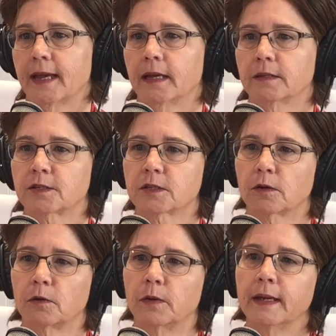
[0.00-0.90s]
And
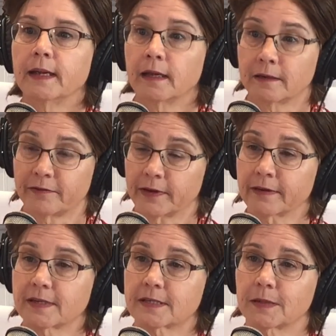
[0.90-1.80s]
so in a
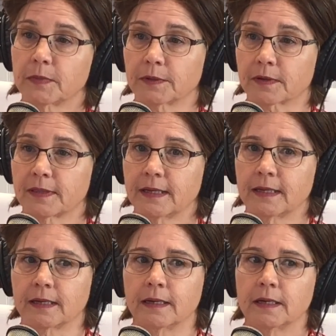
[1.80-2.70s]
very similar
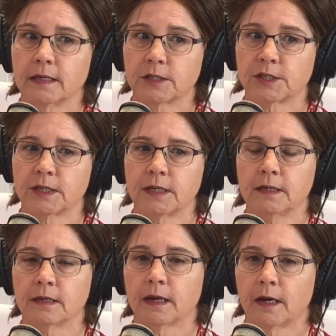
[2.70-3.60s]
thing,
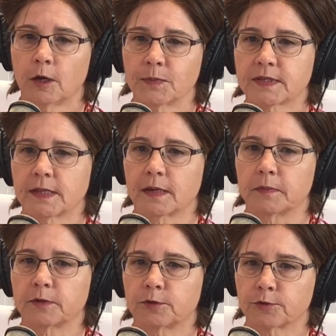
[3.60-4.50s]
she helps
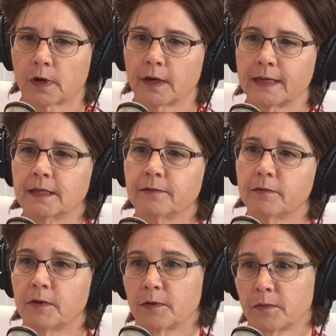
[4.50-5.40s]
them draw
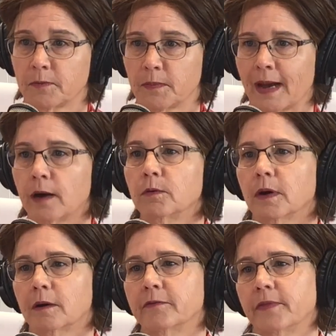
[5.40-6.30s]
in out
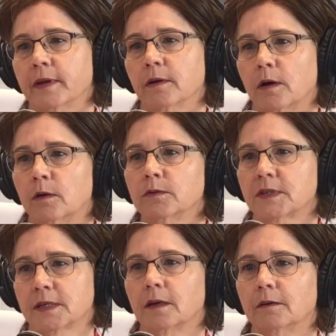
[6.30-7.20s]
of their own
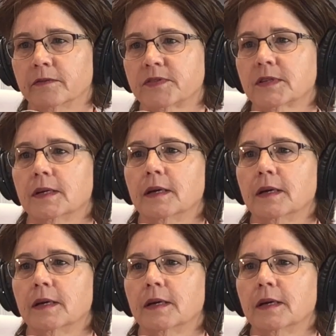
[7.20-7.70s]
selves,